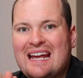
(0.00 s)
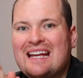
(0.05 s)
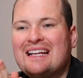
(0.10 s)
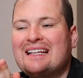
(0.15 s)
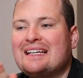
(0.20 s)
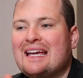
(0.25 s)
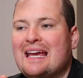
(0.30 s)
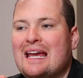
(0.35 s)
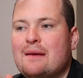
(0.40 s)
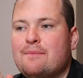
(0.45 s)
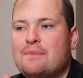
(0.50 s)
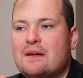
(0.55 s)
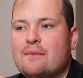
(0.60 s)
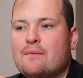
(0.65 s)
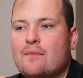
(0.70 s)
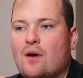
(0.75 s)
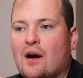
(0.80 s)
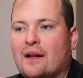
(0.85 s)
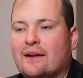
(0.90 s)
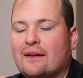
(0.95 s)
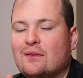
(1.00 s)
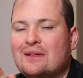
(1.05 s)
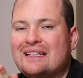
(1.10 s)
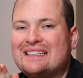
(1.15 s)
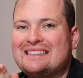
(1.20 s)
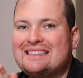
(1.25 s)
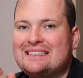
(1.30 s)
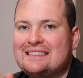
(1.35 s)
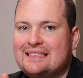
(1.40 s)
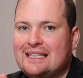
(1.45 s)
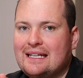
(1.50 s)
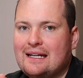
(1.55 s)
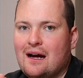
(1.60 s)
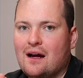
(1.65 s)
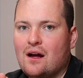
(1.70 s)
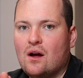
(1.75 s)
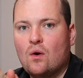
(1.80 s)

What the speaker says: keep in mind and consider